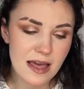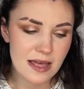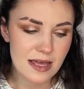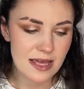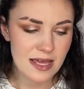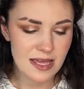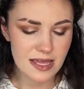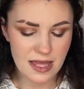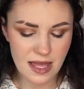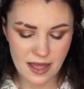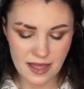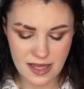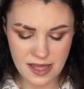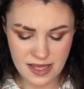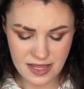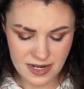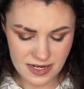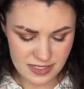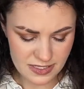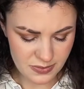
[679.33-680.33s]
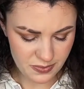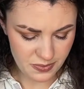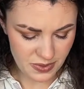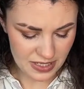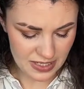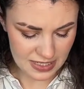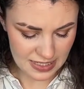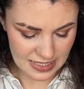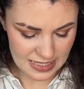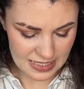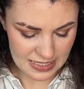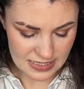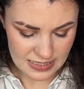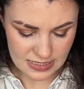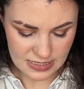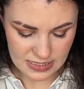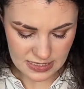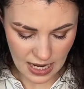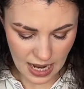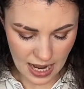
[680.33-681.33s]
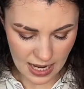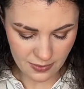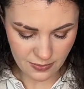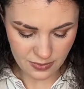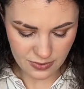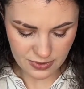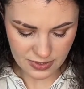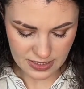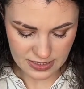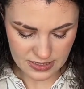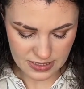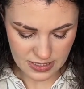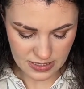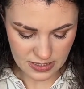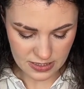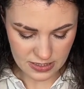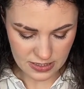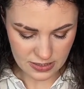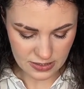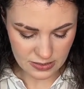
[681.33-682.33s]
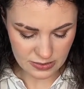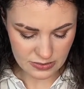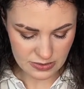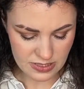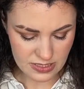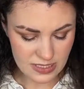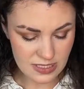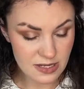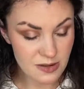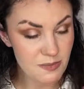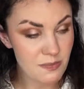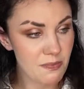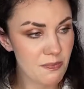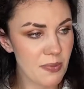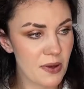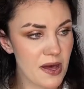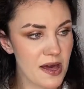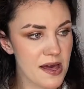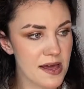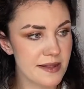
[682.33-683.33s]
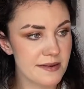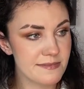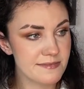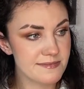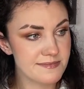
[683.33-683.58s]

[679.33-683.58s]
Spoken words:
It is what it is. I will continue to use it, but